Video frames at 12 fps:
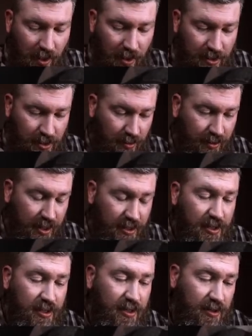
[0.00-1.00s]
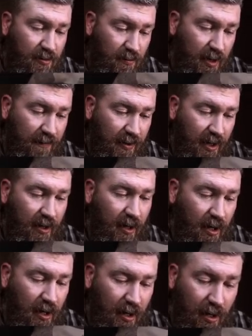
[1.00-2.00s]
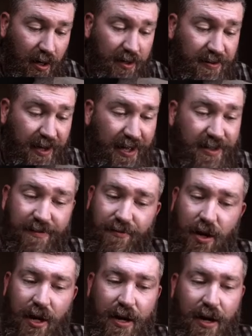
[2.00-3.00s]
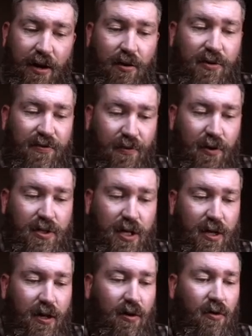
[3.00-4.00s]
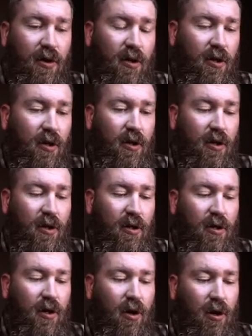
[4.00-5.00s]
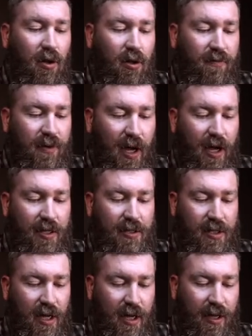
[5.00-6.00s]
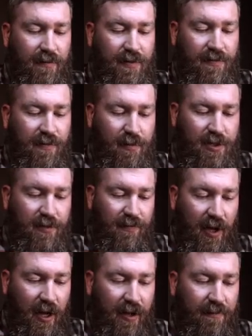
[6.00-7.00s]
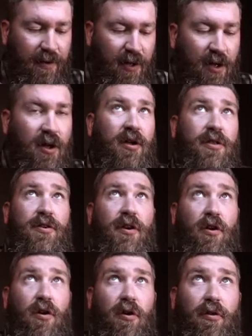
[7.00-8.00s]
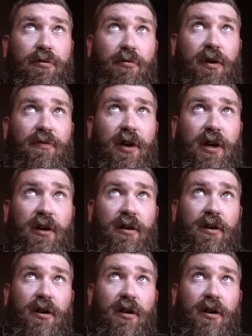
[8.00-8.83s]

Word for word: So this is 3V. As of right now, as far as I know, all of Guy's knives from Survive, they're all 3V.